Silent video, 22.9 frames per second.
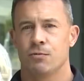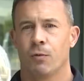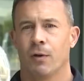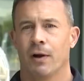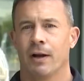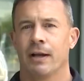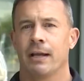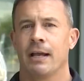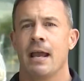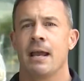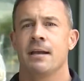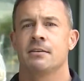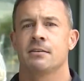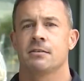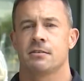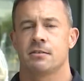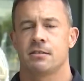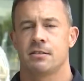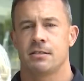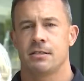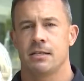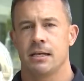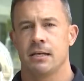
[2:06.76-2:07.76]
He's wearing a
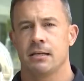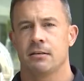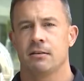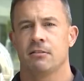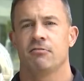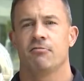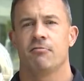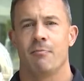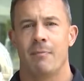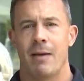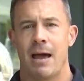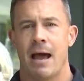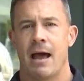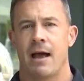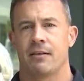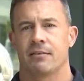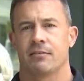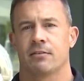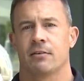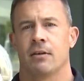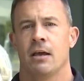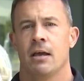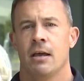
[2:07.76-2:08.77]
distinctive
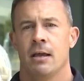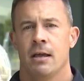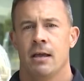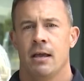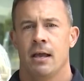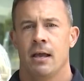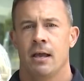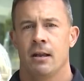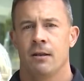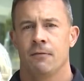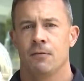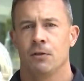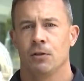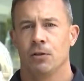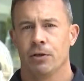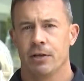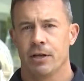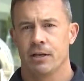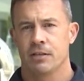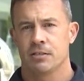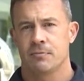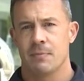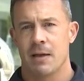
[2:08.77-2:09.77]
mask. And if you
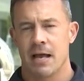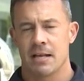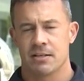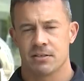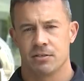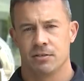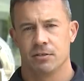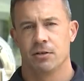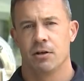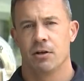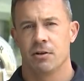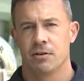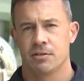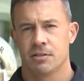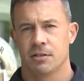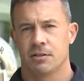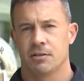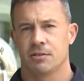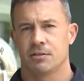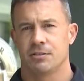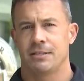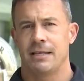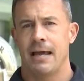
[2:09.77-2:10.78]
look at his mask, you'll notice
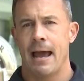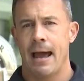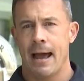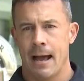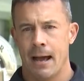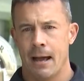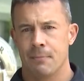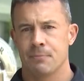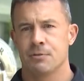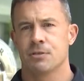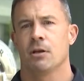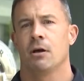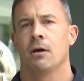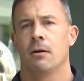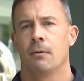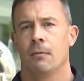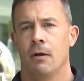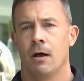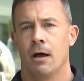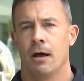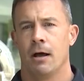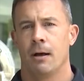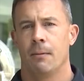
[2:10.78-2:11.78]
that there's tabs
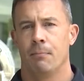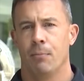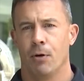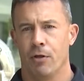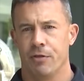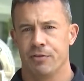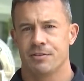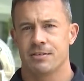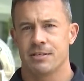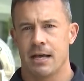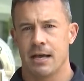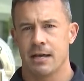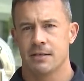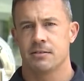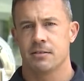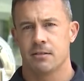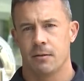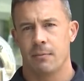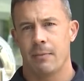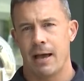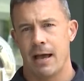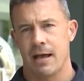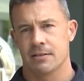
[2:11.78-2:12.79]
on uh, both sides
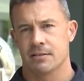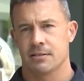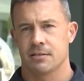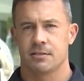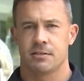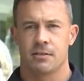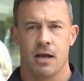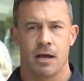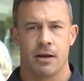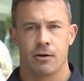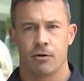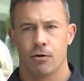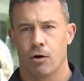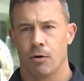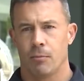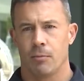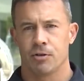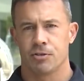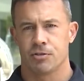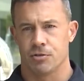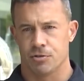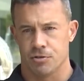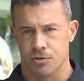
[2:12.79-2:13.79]
of the mask. It's not a
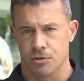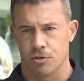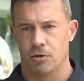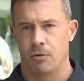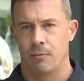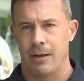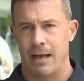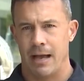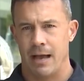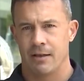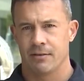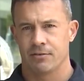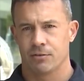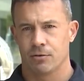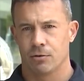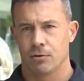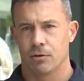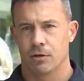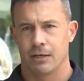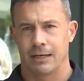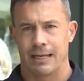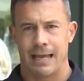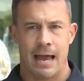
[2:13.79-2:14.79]
normal surgical mask
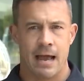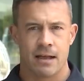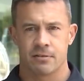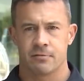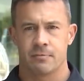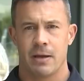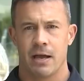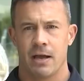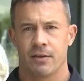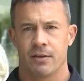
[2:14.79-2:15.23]
or a gas